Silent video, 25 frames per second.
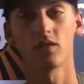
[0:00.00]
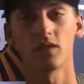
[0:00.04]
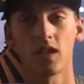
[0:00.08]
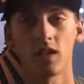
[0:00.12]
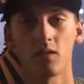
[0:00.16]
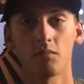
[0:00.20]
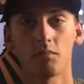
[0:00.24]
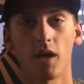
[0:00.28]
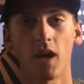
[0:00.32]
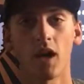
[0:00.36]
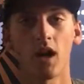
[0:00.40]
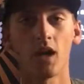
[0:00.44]
throw that
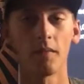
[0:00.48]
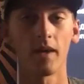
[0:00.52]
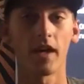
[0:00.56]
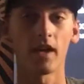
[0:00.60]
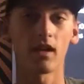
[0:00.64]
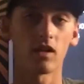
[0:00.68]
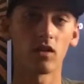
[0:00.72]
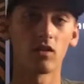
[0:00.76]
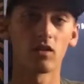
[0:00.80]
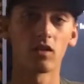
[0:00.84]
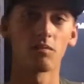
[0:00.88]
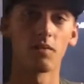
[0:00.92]
in Powell. I'm
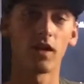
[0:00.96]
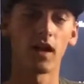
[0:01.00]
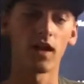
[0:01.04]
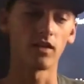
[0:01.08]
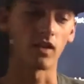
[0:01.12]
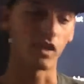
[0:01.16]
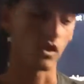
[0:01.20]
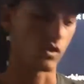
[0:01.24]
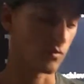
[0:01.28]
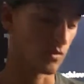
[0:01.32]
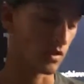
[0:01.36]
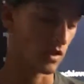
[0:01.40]
actually going to Powell
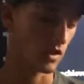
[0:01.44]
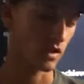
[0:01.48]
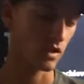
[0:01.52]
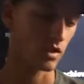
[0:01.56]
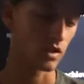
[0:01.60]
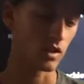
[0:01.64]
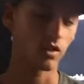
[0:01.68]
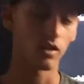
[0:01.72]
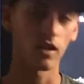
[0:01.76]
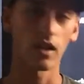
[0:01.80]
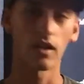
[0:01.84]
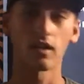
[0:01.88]
this weekend.
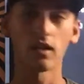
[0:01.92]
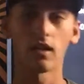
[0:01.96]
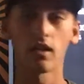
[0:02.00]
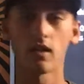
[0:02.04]
Going to try to